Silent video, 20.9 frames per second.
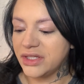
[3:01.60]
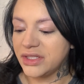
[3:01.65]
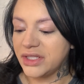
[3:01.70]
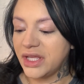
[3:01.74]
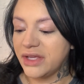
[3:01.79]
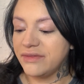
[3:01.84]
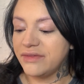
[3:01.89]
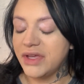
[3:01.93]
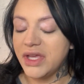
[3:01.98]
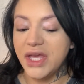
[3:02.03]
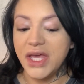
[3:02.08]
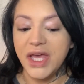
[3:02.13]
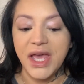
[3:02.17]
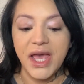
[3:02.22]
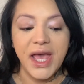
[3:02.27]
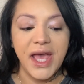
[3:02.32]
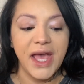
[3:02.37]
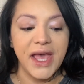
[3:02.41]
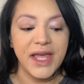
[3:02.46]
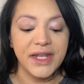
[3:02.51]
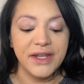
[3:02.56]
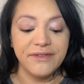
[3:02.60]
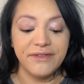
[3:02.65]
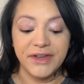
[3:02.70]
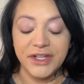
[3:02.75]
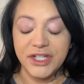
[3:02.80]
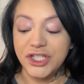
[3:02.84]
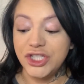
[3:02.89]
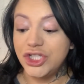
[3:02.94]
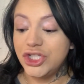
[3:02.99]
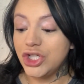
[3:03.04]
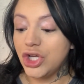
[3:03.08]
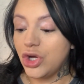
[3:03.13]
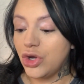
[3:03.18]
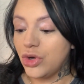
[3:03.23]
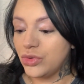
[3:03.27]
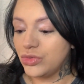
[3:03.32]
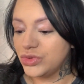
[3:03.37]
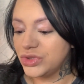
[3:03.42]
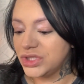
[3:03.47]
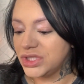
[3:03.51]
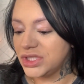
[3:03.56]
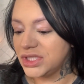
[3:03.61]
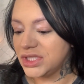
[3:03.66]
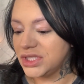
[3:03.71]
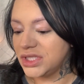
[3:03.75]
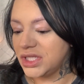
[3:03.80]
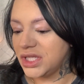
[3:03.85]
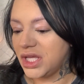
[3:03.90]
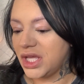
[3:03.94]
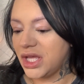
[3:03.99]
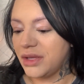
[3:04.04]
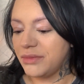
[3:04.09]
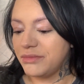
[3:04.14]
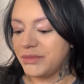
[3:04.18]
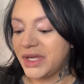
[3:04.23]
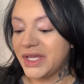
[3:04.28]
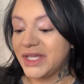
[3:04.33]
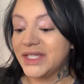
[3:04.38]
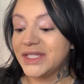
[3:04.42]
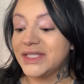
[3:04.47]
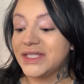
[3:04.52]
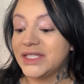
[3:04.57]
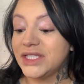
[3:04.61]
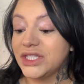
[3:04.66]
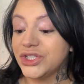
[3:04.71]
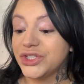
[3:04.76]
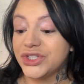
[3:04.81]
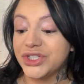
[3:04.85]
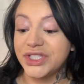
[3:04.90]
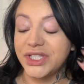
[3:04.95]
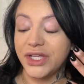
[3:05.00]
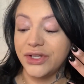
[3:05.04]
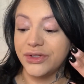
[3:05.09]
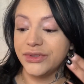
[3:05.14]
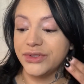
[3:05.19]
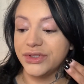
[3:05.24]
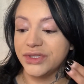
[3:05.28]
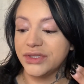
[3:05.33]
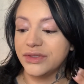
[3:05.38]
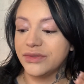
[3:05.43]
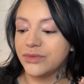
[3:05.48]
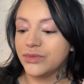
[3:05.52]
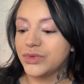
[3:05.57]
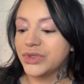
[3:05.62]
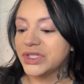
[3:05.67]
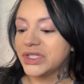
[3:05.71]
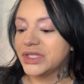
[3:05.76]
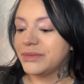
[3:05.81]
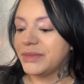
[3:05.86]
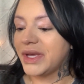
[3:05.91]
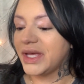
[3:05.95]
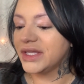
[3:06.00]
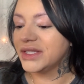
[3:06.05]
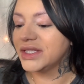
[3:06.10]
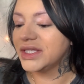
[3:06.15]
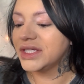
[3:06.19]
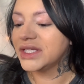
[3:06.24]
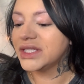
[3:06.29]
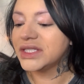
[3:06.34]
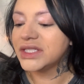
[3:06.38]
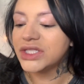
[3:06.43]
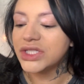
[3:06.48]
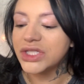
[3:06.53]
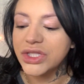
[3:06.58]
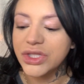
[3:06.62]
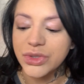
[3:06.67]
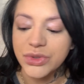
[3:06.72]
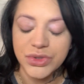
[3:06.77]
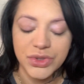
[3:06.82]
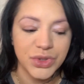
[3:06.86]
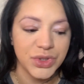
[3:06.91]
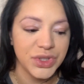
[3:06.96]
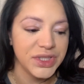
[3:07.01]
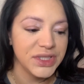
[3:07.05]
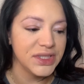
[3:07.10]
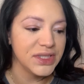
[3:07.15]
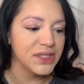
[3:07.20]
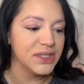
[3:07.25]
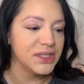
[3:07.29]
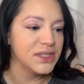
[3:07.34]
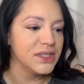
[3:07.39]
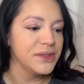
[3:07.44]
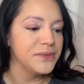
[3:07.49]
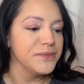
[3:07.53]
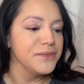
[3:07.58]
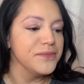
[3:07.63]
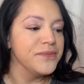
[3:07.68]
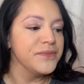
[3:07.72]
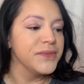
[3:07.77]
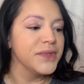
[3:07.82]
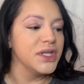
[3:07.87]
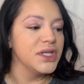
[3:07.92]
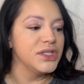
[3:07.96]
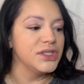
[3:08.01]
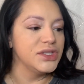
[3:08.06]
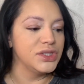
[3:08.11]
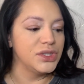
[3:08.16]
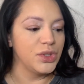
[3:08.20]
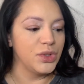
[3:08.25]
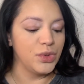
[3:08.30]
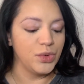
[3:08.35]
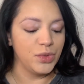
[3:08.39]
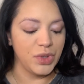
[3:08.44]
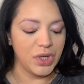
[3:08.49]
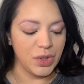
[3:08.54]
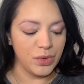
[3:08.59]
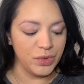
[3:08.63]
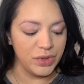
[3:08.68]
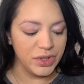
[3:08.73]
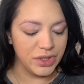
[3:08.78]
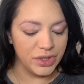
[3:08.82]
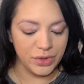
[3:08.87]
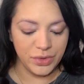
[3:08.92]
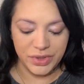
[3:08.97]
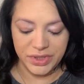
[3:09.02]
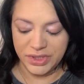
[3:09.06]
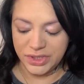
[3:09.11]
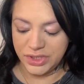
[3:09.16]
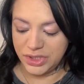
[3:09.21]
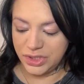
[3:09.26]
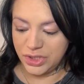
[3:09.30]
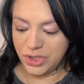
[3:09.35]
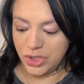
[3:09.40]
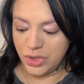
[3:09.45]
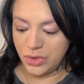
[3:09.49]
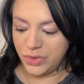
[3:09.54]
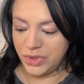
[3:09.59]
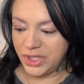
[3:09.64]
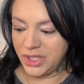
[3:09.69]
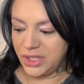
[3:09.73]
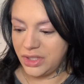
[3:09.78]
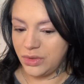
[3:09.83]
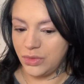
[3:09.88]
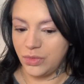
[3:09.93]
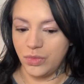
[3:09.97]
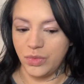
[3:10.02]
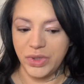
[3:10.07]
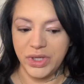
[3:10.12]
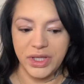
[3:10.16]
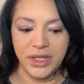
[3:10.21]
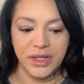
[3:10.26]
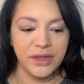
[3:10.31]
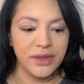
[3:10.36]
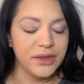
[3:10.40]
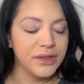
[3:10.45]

life. And if I don't, my concealer settles really badly into those creases. So we're going to go in with